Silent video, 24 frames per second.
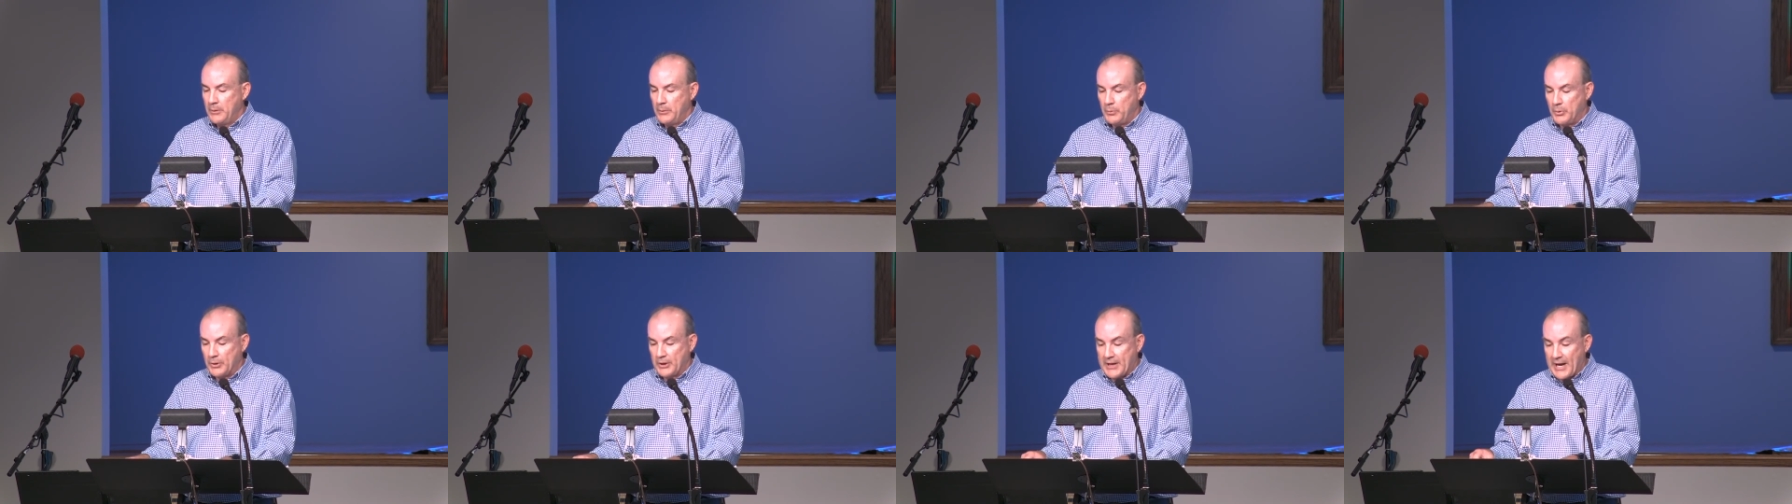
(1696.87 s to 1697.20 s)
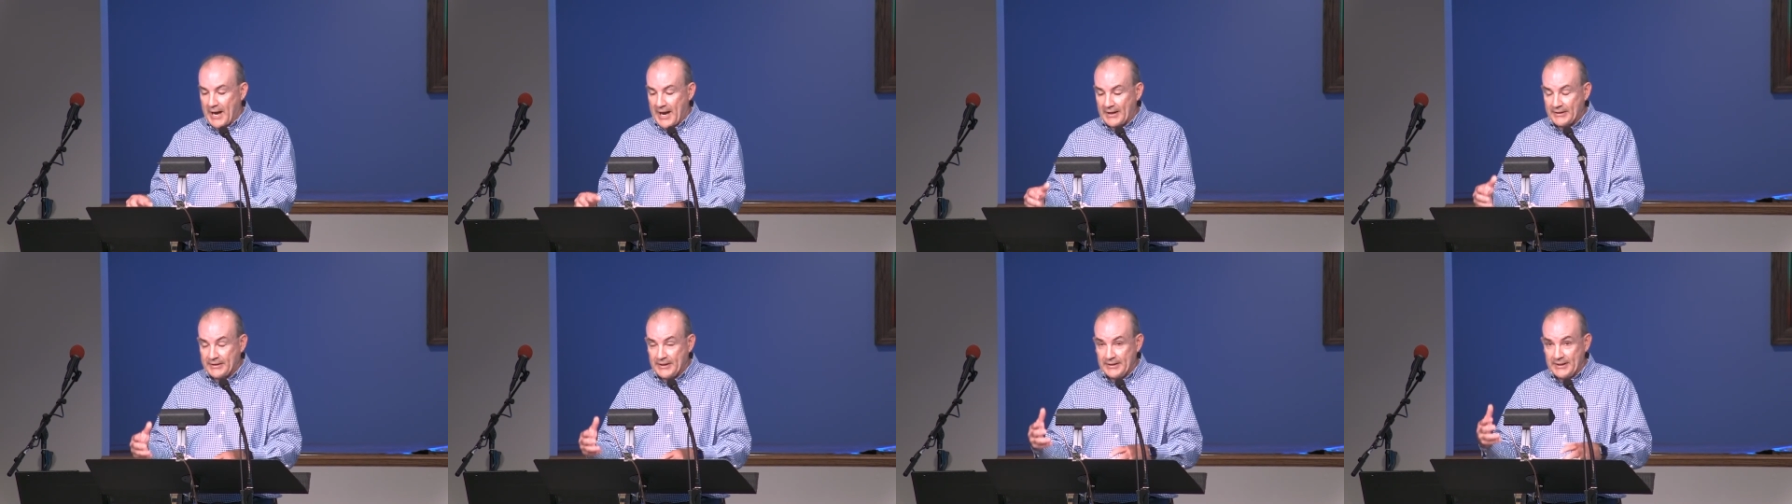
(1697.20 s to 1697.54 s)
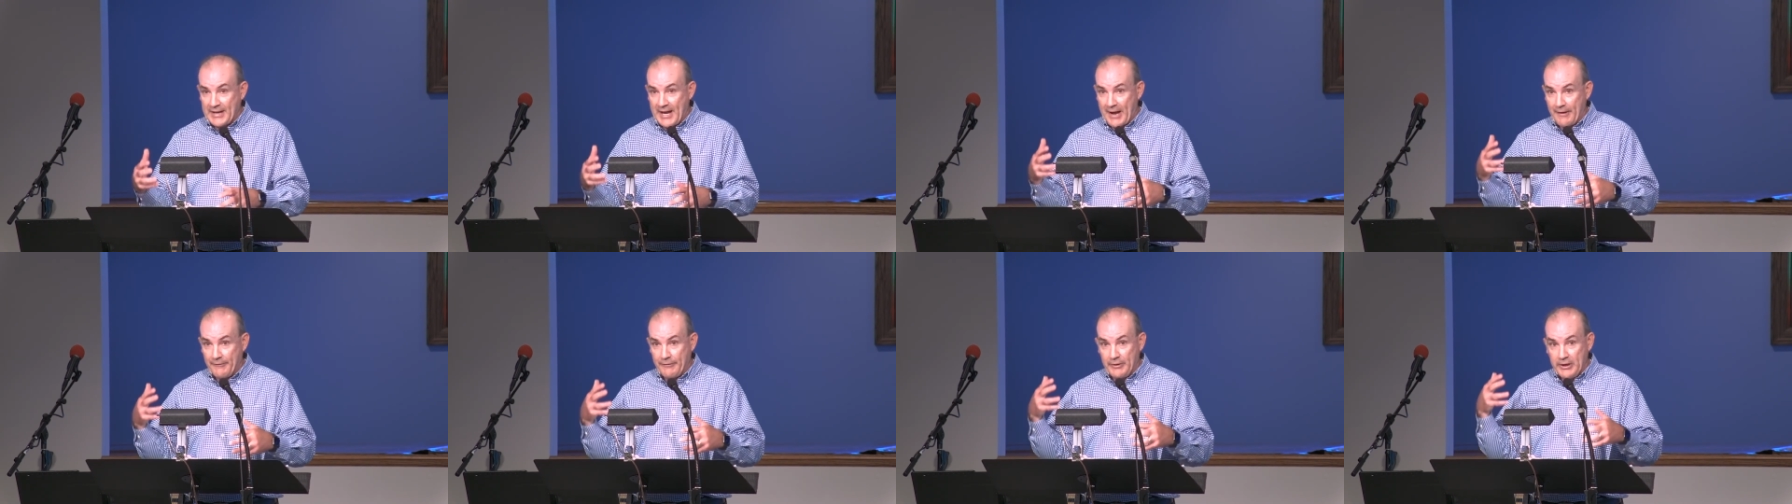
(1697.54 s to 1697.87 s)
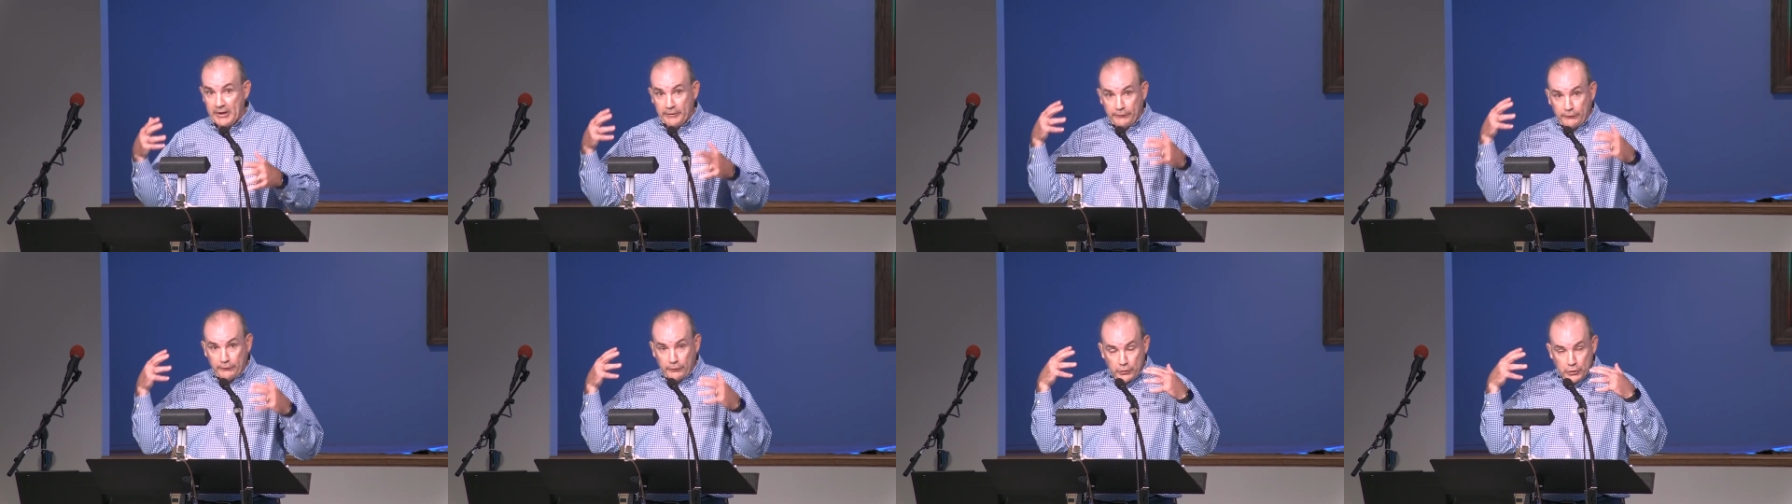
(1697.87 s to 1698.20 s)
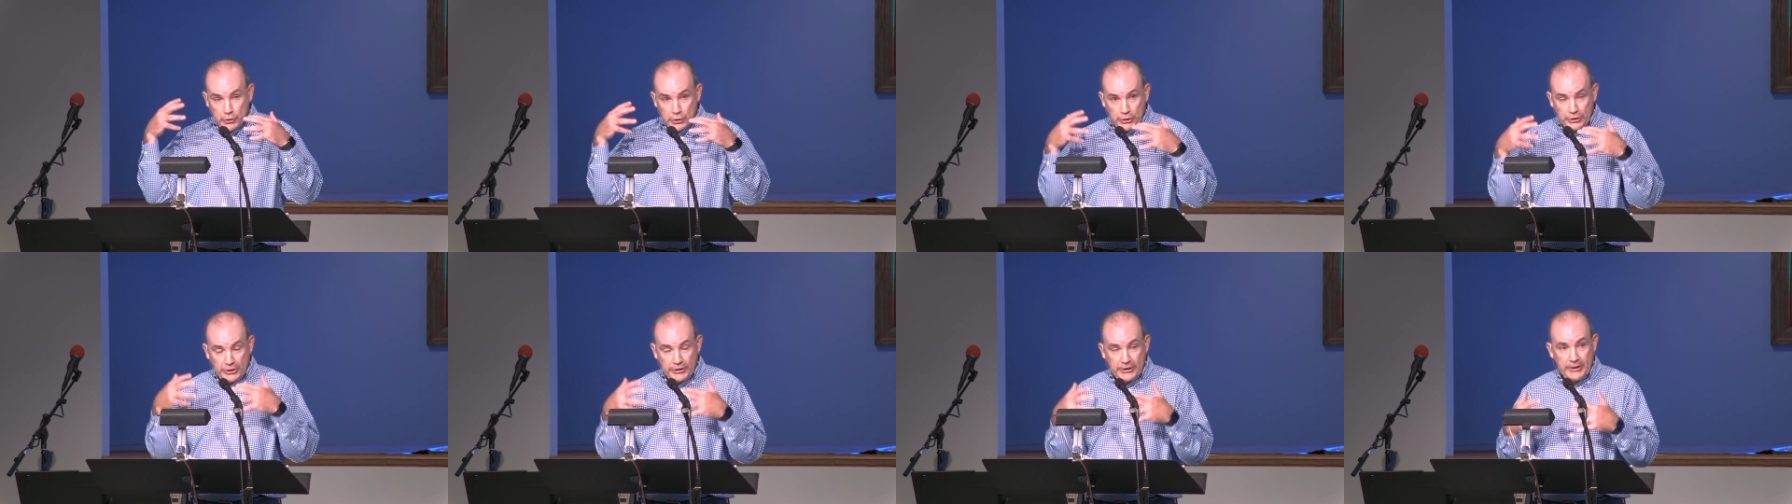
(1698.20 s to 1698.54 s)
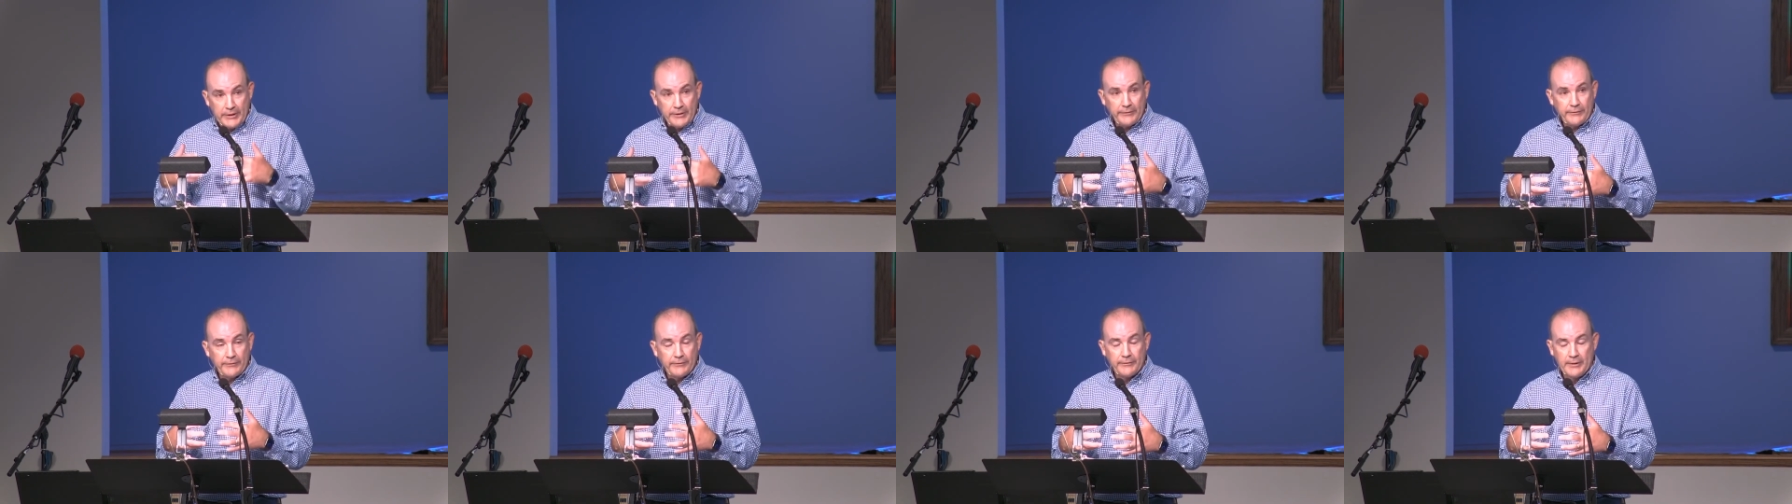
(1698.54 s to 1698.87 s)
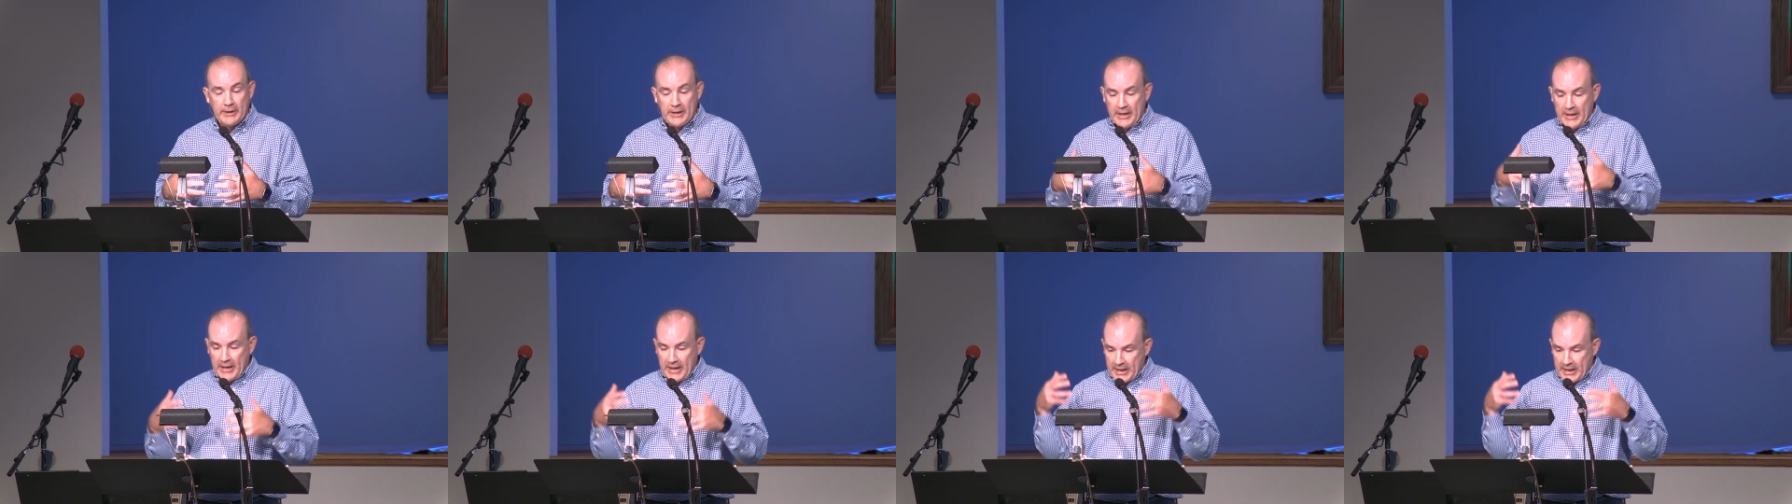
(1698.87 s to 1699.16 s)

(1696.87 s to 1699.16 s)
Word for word: where God can have His goodness,